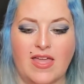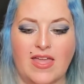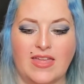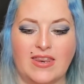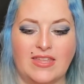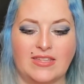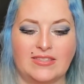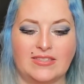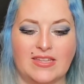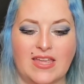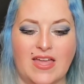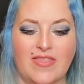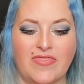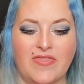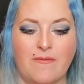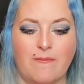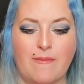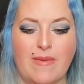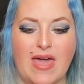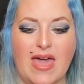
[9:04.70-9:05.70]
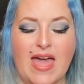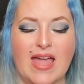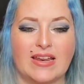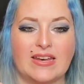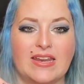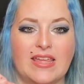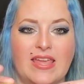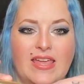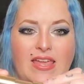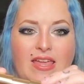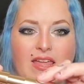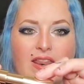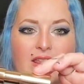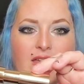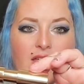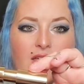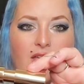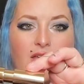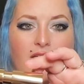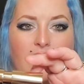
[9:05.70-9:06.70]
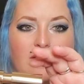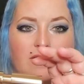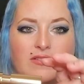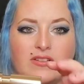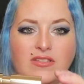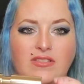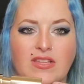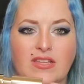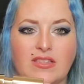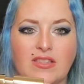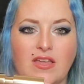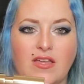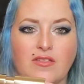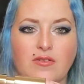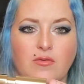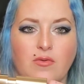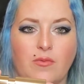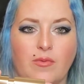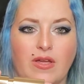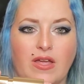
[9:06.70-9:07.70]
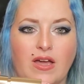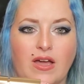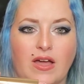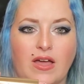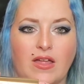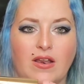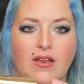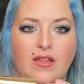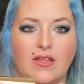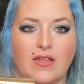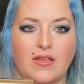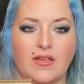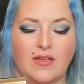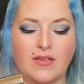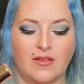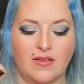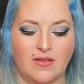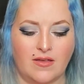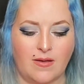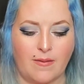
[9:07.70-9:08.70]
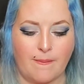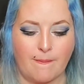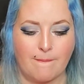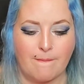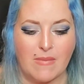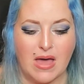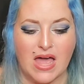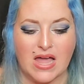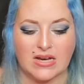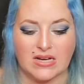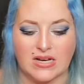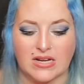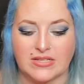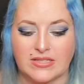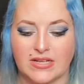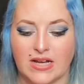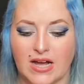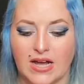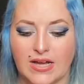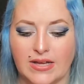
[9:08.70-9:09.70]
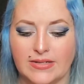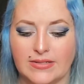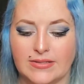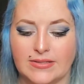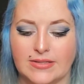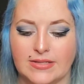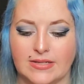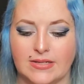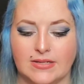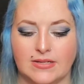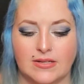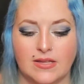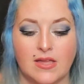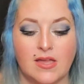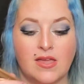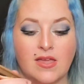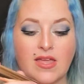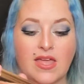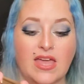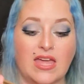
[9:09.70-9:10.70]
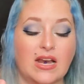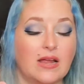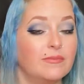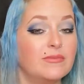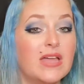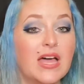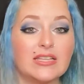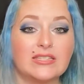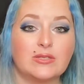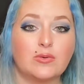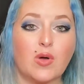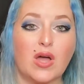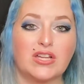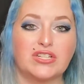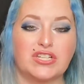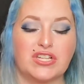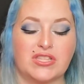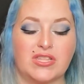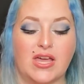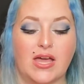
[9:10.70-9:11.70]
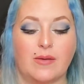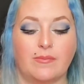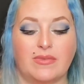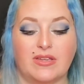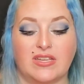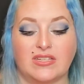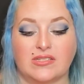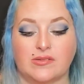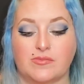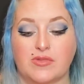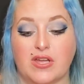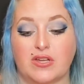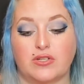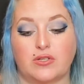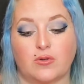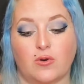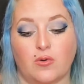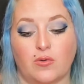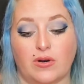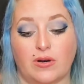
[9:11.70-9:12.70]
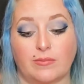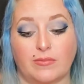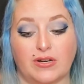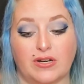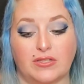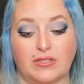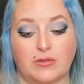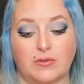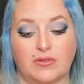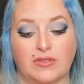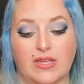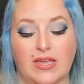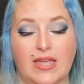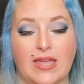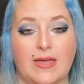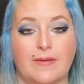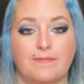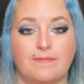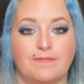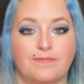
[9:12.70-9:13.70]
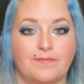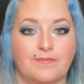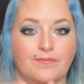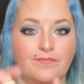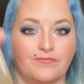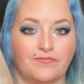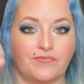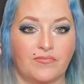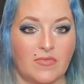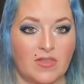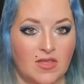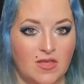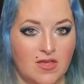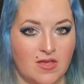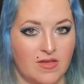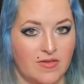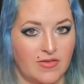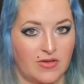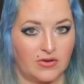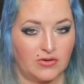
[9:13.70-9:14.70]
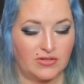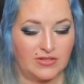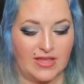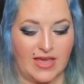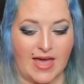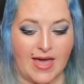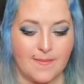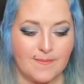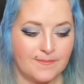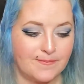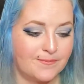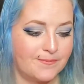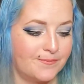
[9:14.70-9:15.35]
And it's got the magnet, just like the other one we got. Magnetized. And I'm not swatching that because I'm not sure what I'm gonna do with that yet. There's that.